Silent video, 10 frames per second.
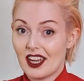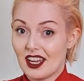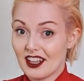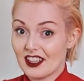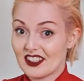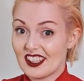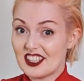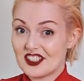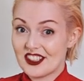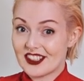a lot
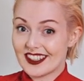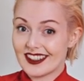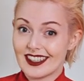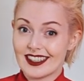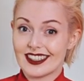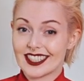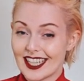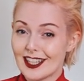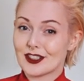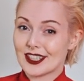easier than the
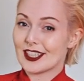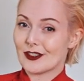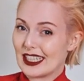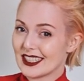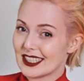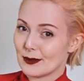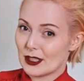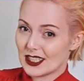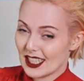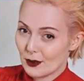Sailor's Day dress,
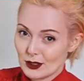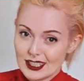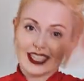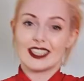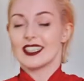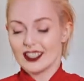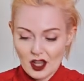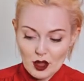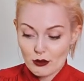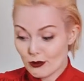because that was like
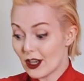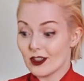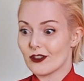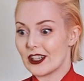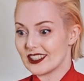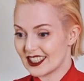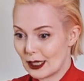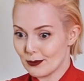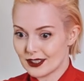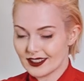300
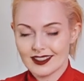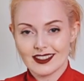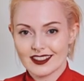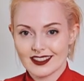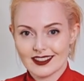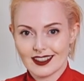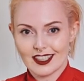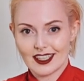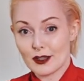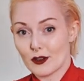steps.
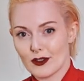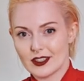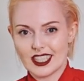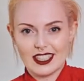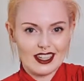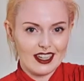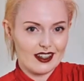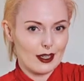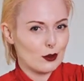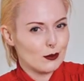If you haven't seen that,
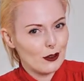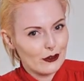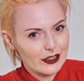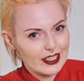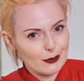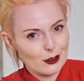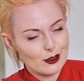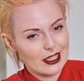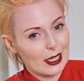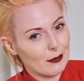that was my first time
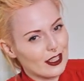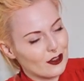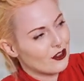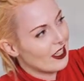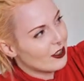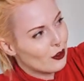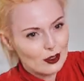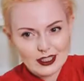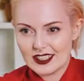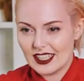using a pattern, and you
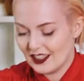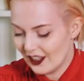can see it